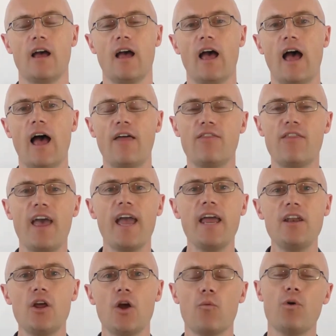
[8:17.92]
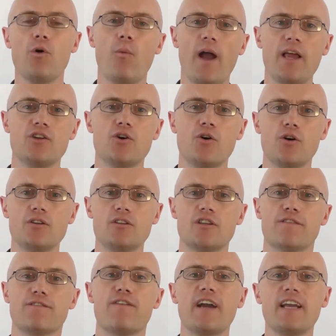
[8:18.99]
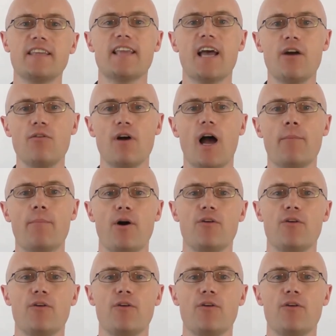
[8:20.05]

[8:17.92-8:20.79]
And then we went on to find out about